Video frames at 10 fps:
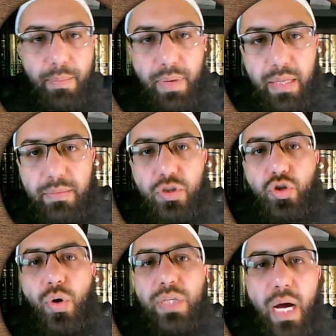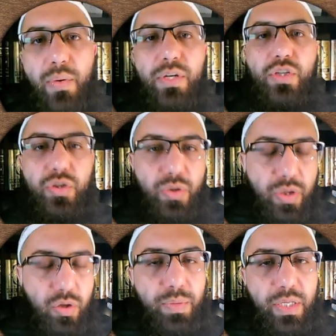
And inshallah ta'ala, we're building a very beautiful thing there.